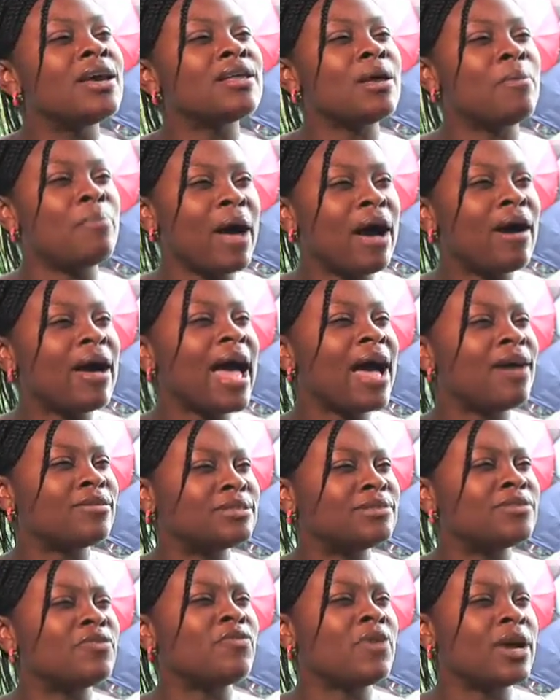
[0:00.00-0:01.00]
about how
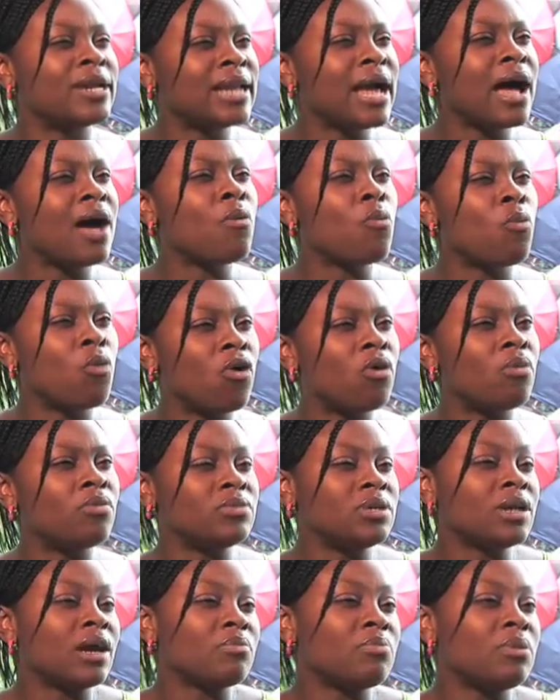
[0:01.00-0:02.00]
to find out what
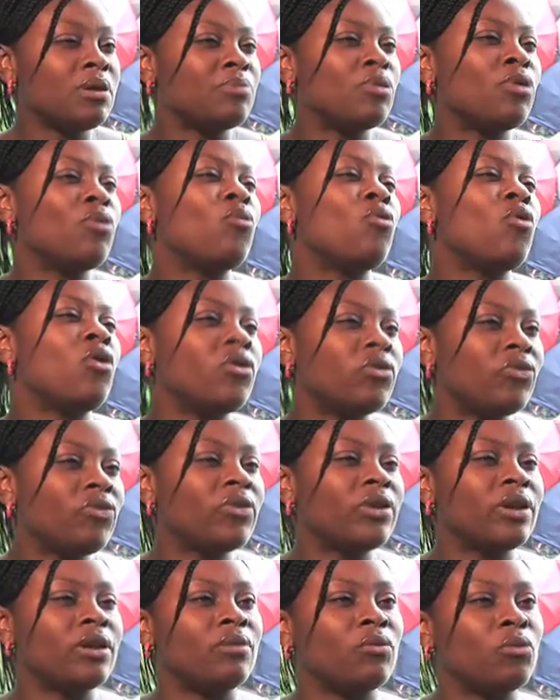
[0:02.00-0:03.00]
young people
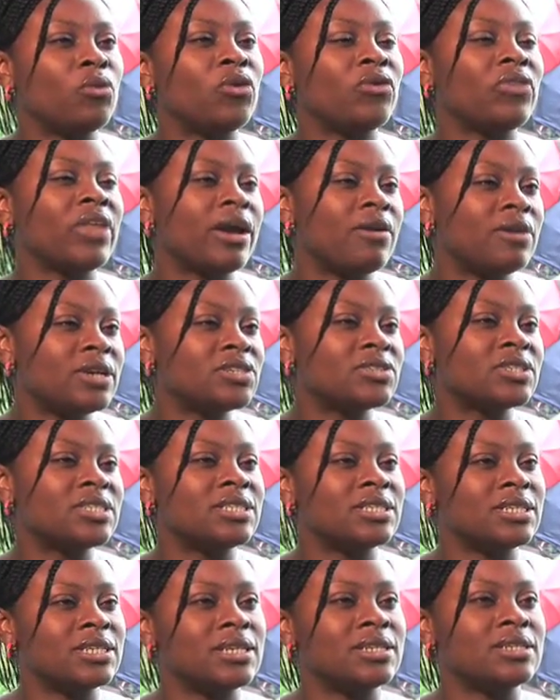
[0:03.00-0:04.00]
want and what they're
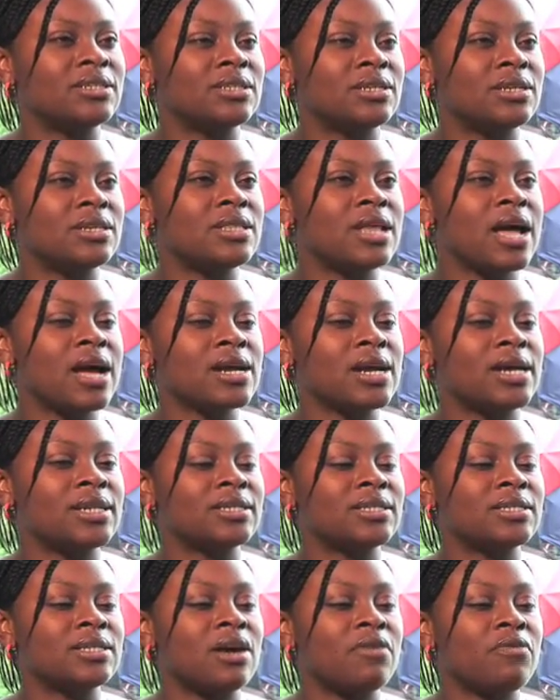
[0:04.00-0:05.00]
interested in and that kind
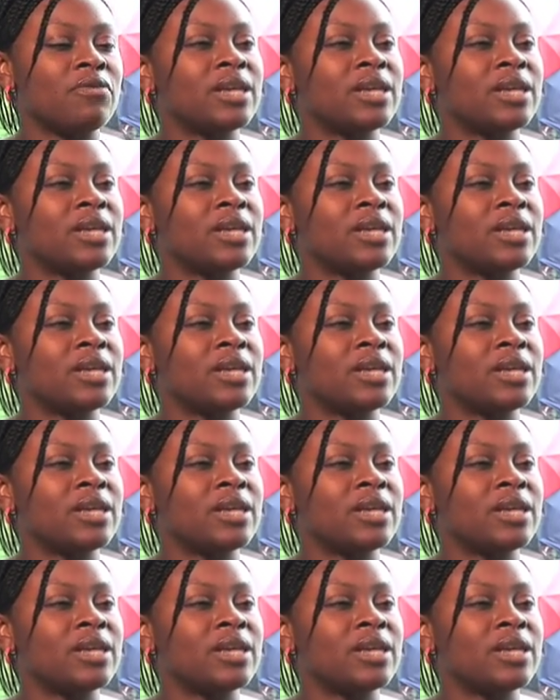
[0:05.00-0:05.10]
of stuff.